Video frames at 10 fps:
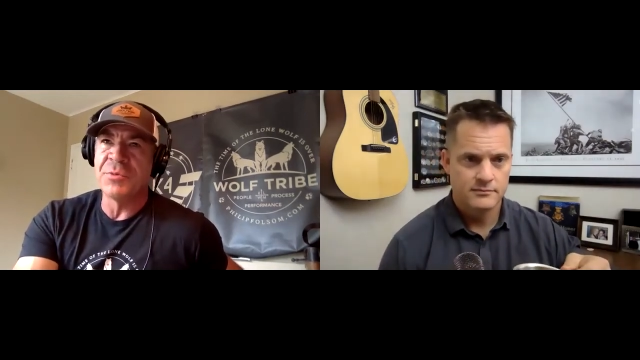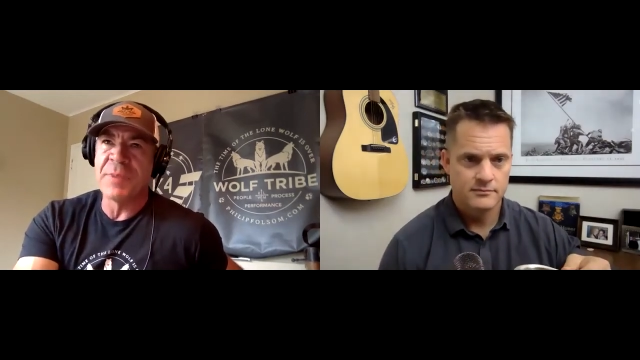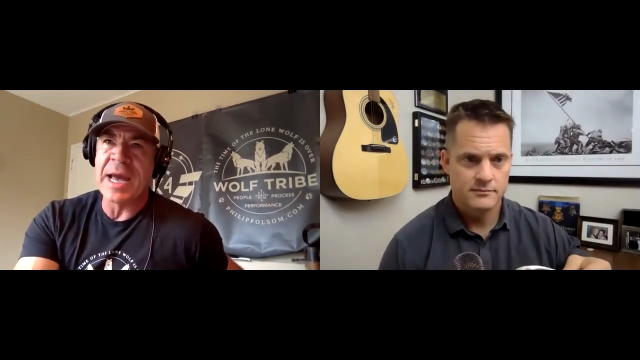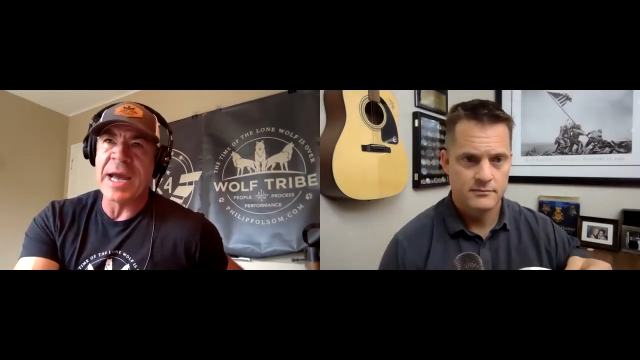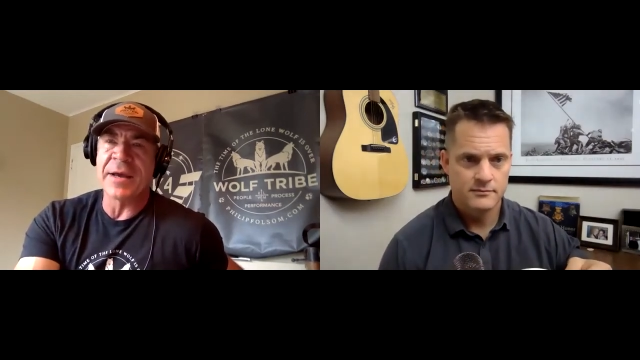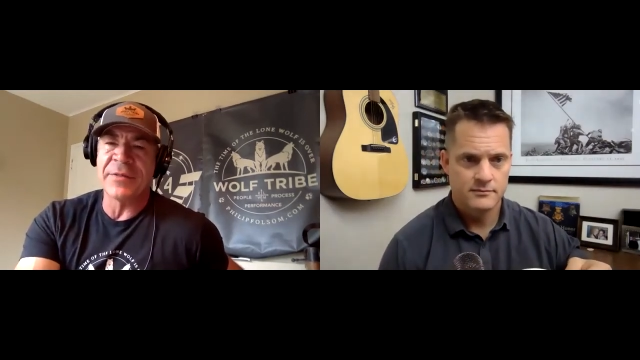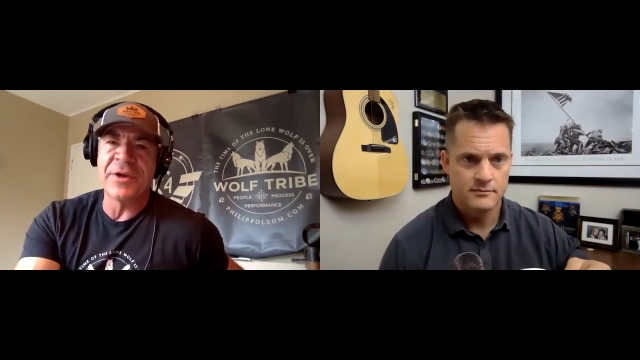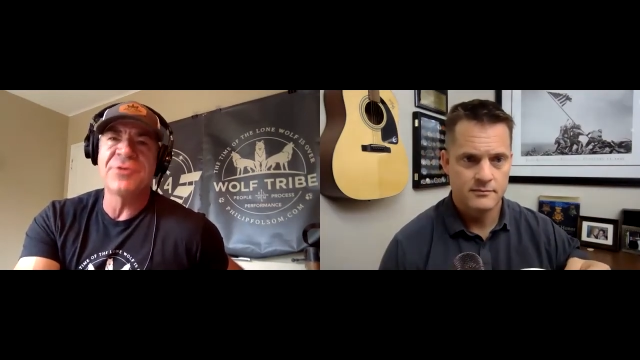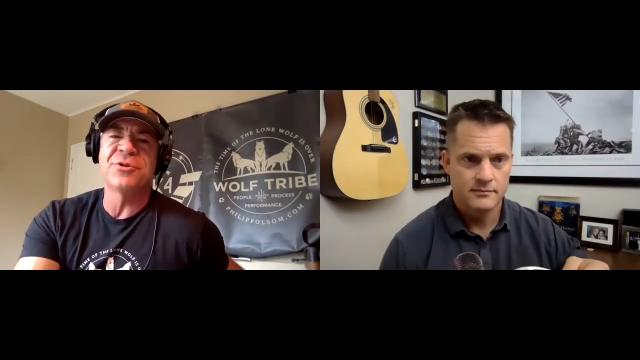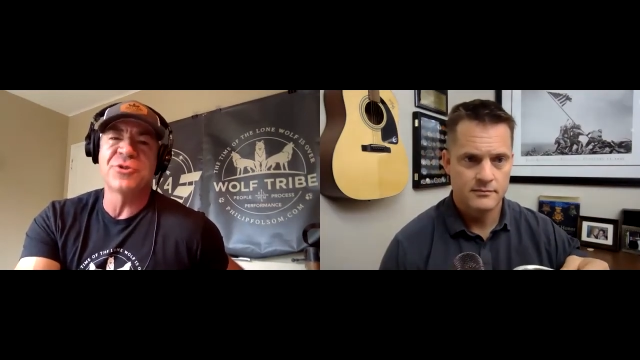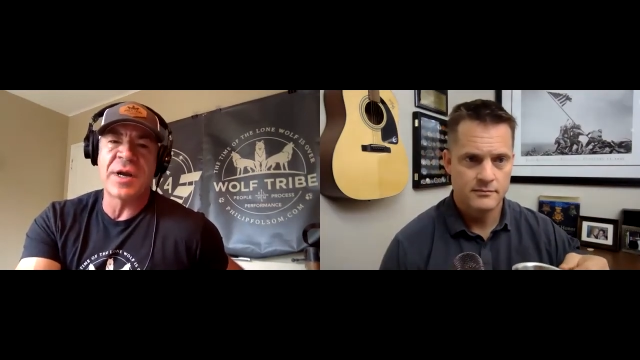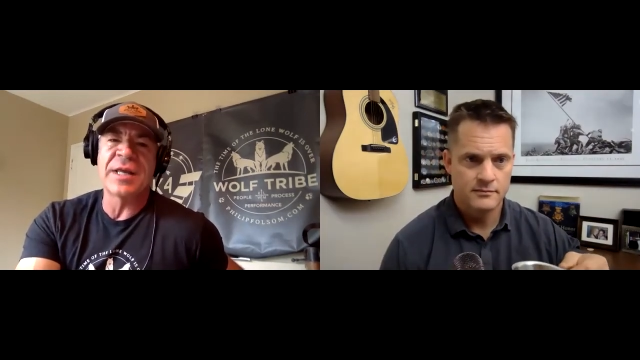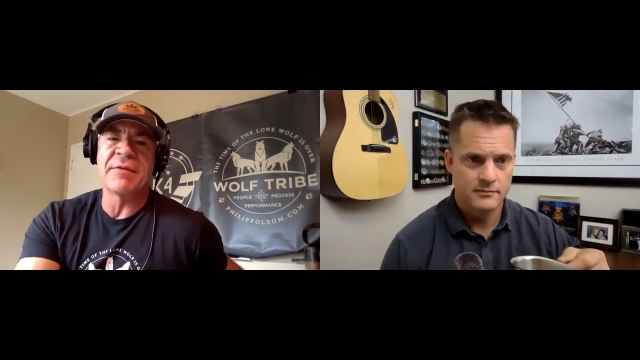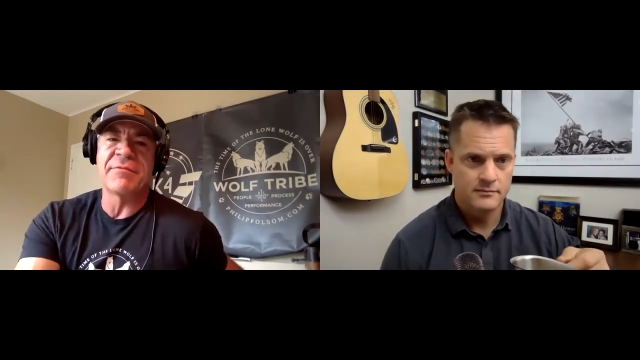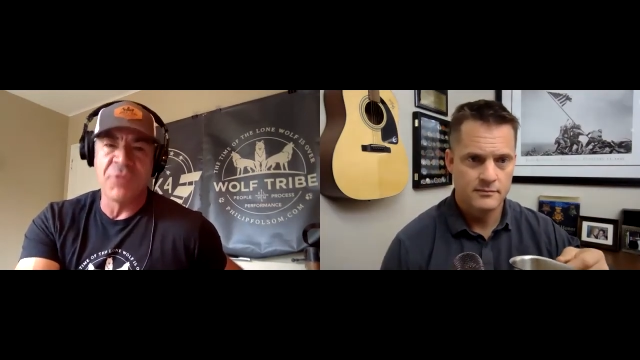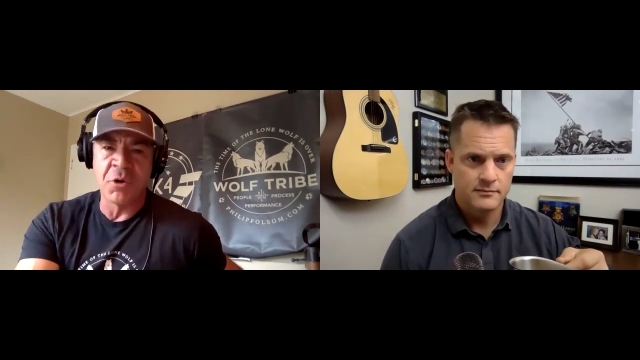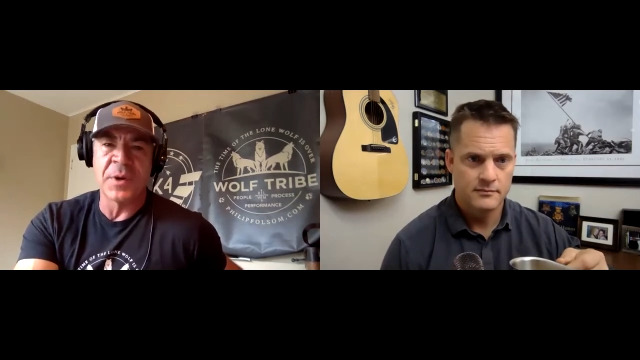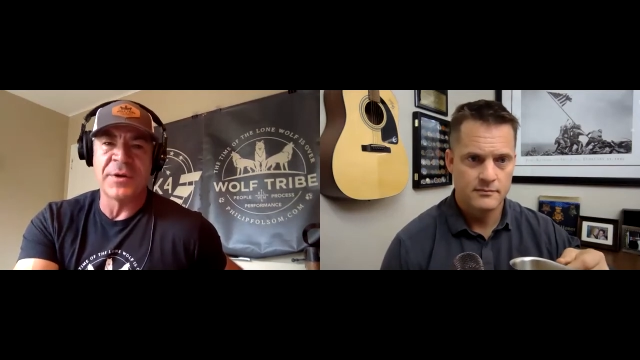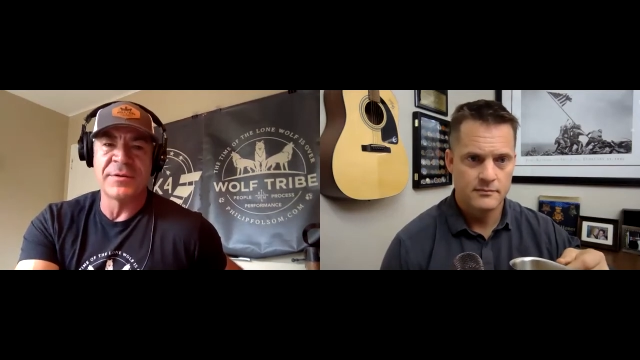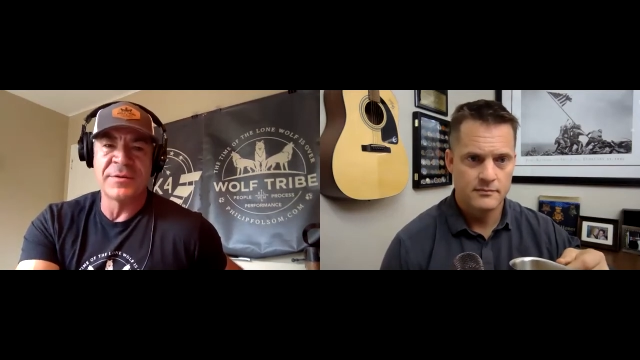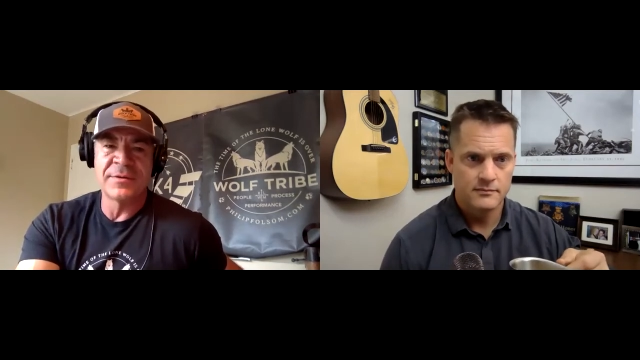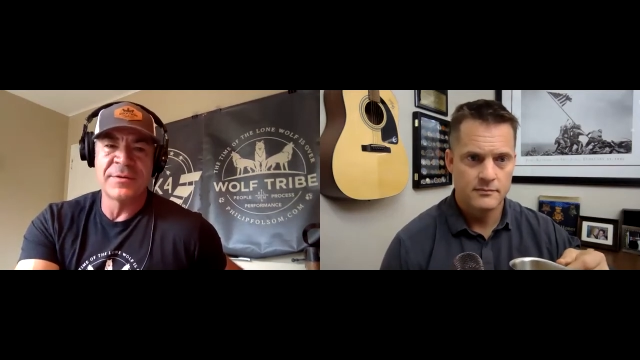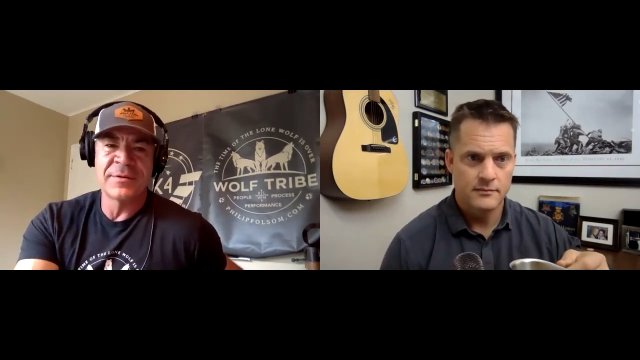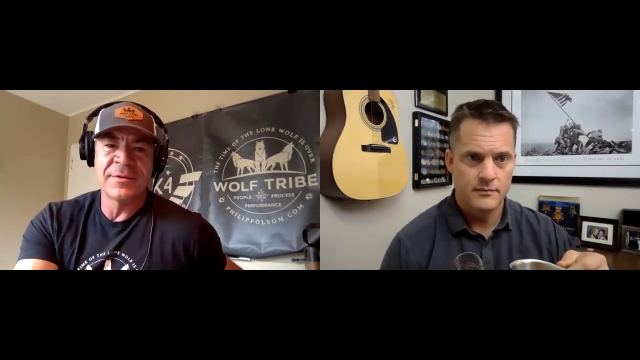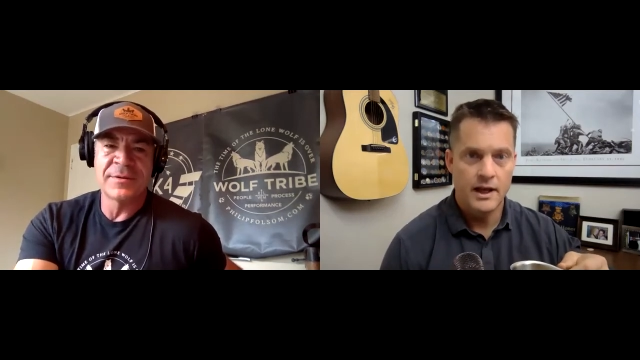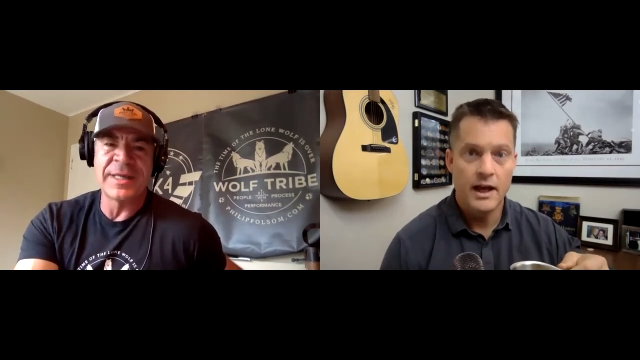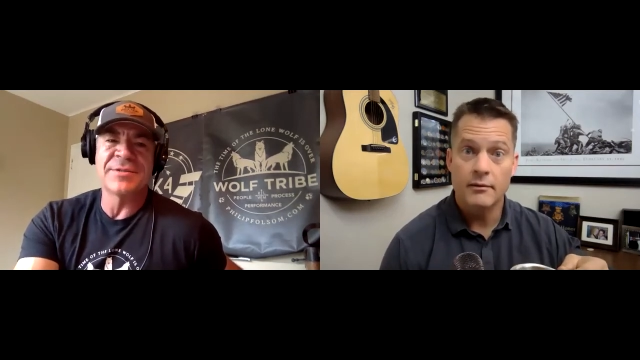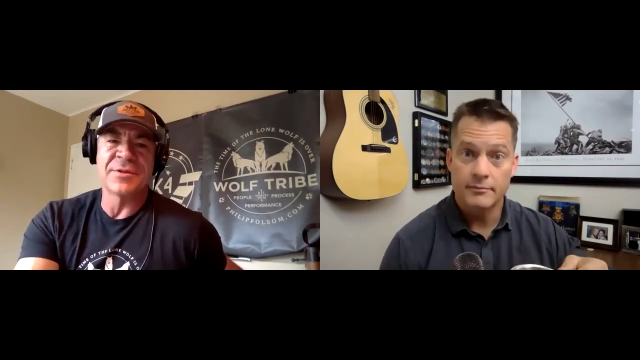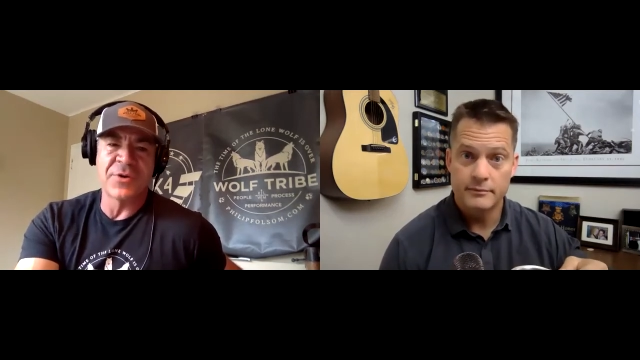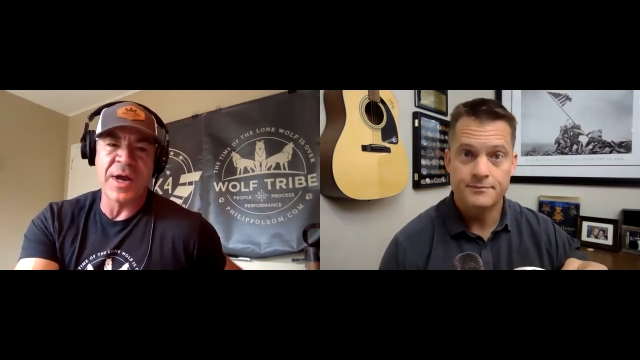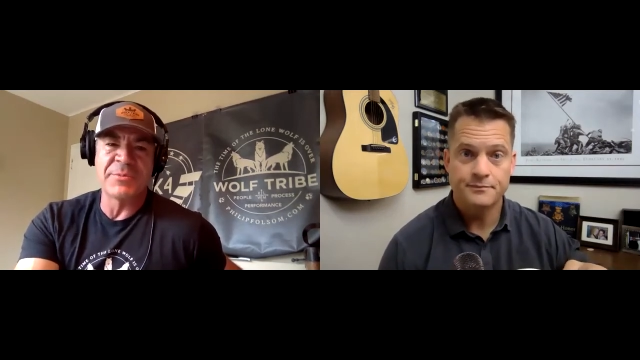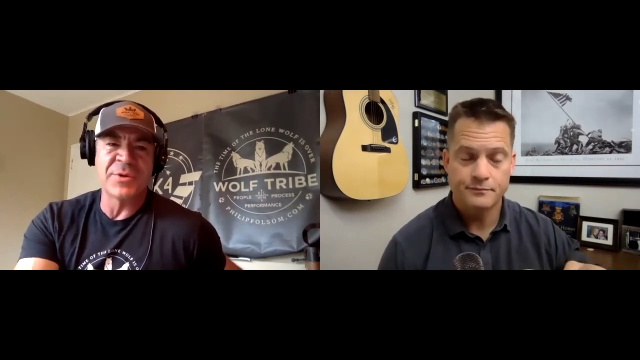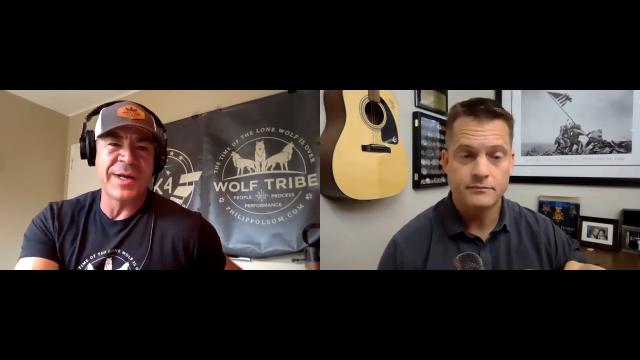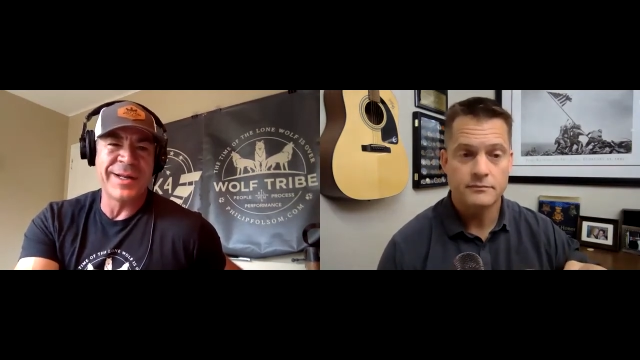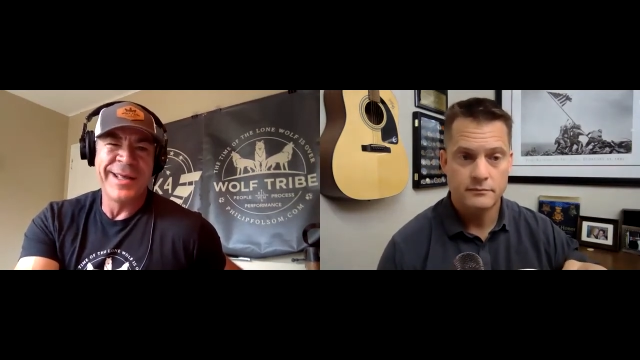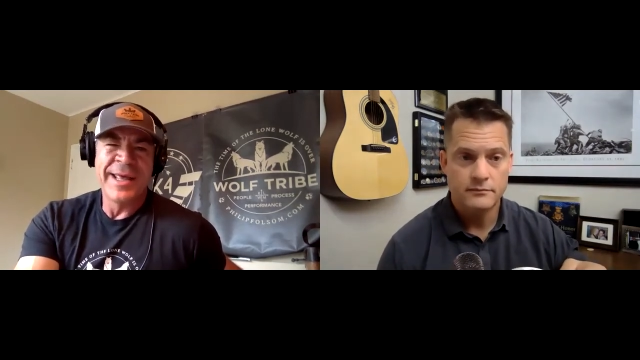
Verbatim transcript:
Speaker 1: you back. They're just trying to get forward. Yeah, that's the crabs, right?